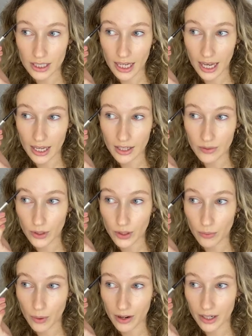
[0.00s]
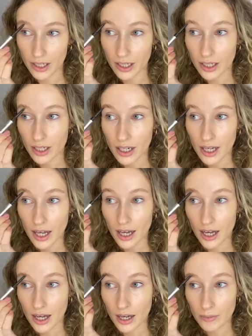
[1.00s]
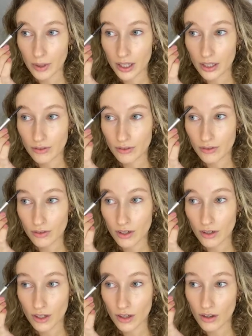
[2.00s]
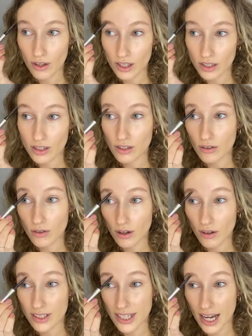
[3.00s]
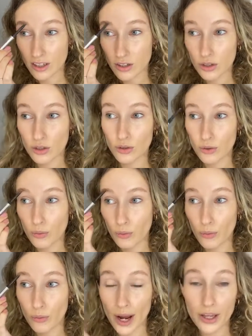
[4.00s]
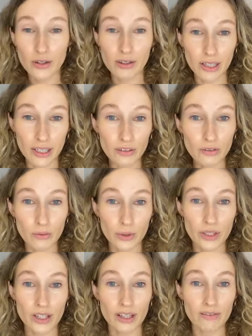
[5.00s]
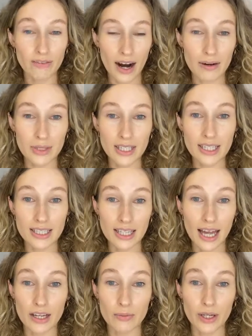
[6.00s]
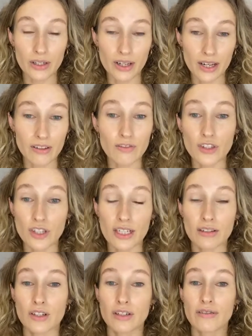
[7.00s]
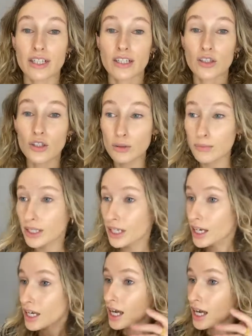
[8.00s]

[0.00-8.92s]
the day when you're wearing it, it is down to where you live, what the environment is like where you live. Do you live in a really humid